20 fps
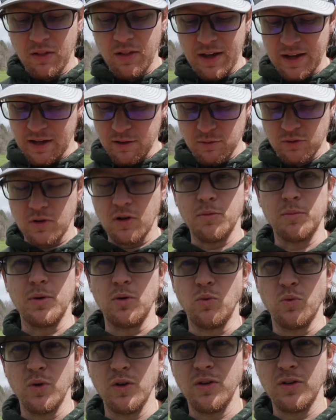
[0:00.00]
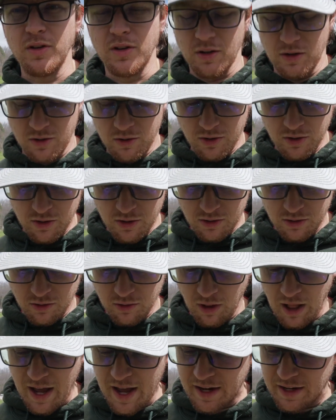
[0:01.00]
like it was gonna be really a good
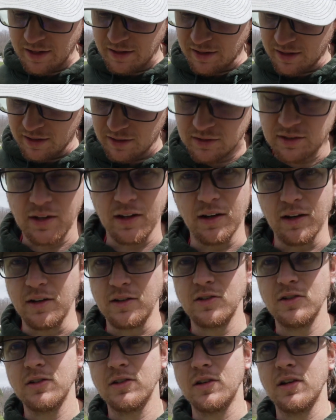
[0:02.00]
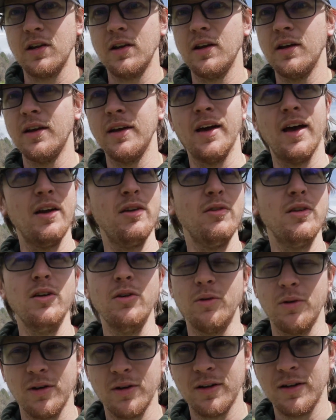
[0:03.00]
glidey disc, and it just, I don't know.
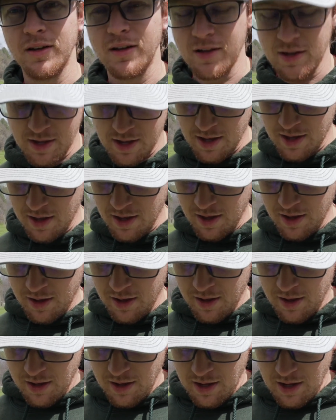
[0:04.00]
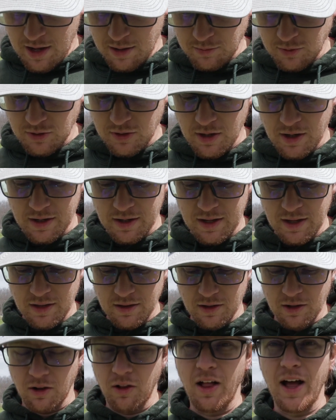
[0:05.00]
I'm just not
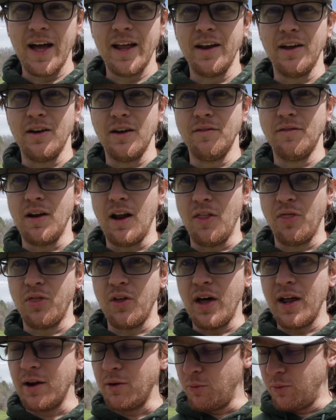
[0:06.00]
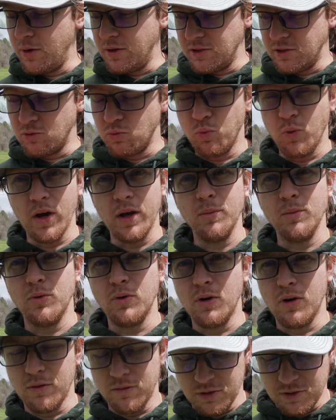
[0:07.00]
getting the glide out of it I thought it was. It's way
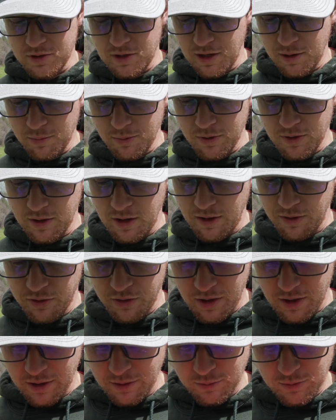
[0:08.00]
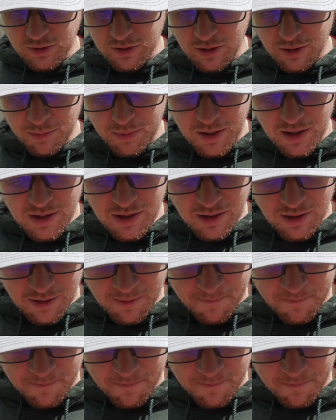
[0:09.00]
more overstable than I thought it was gonna be.